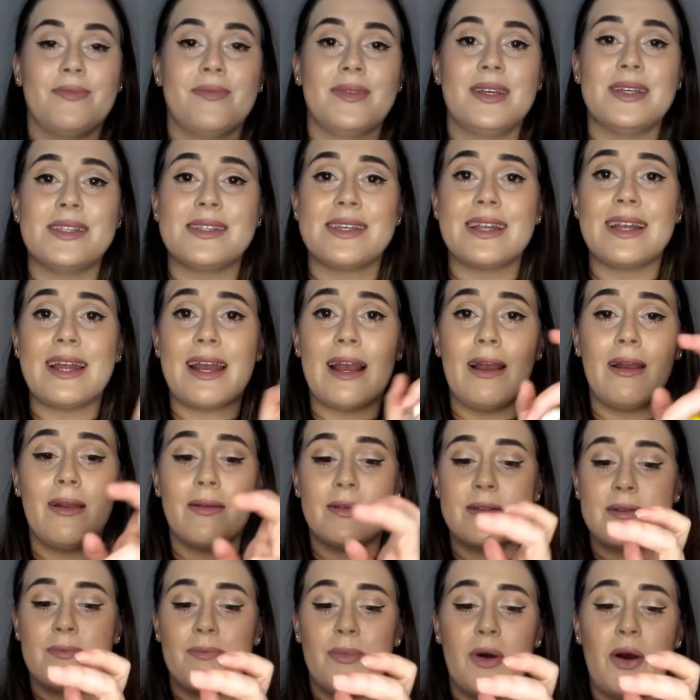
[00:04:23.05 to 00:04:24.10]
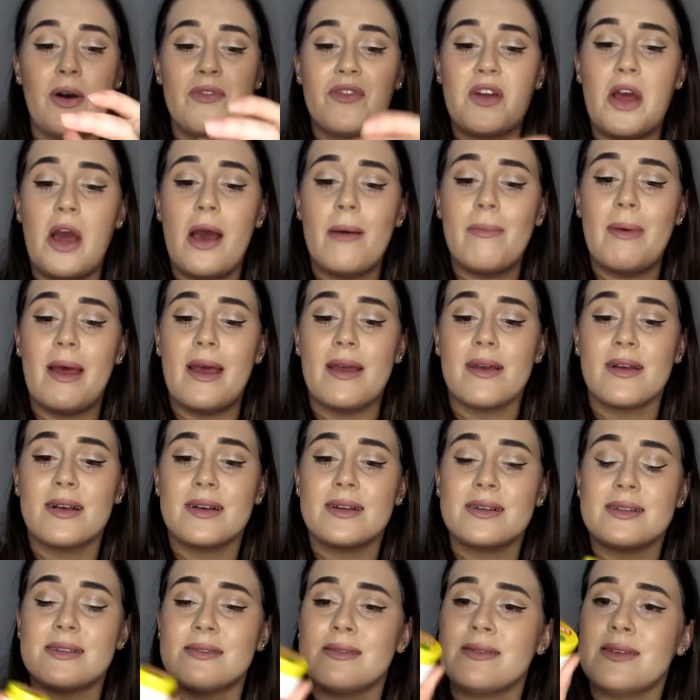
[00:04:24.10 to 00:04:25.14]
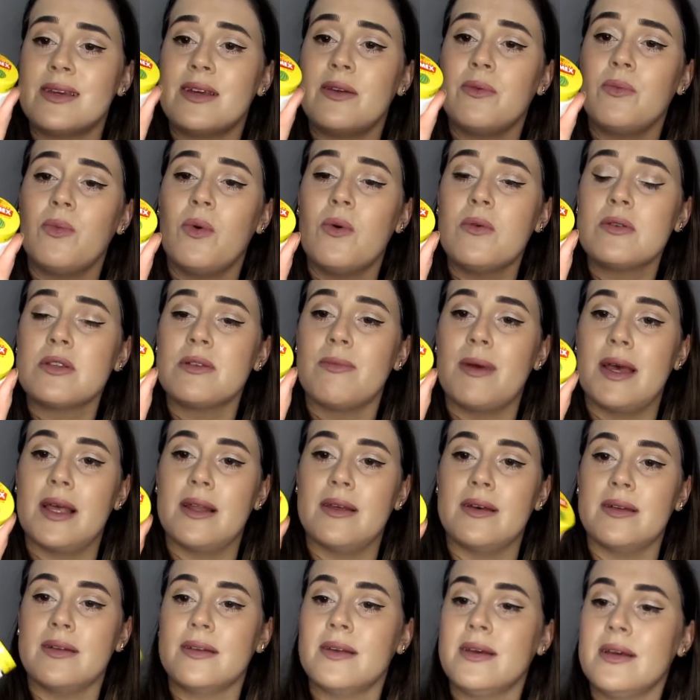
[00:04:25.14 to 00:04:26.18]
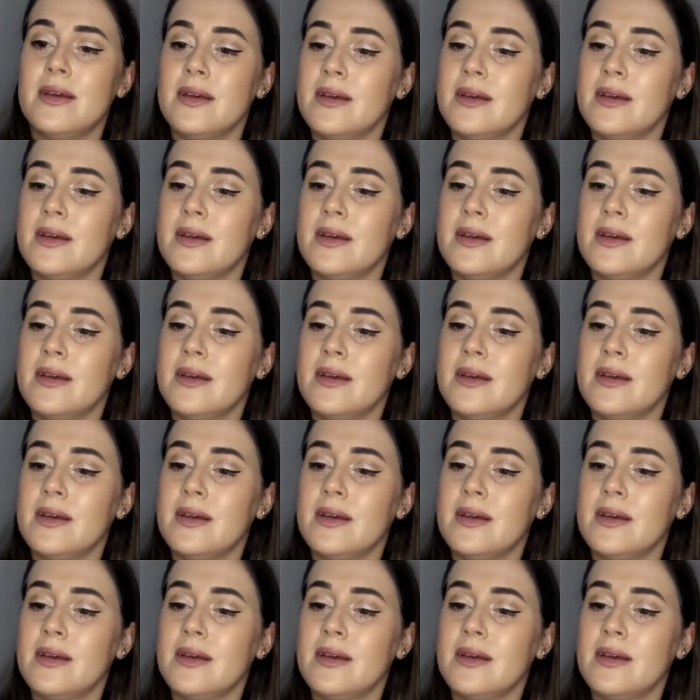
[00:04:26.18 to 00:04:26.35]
it's a little pot of Carmex in watermelon.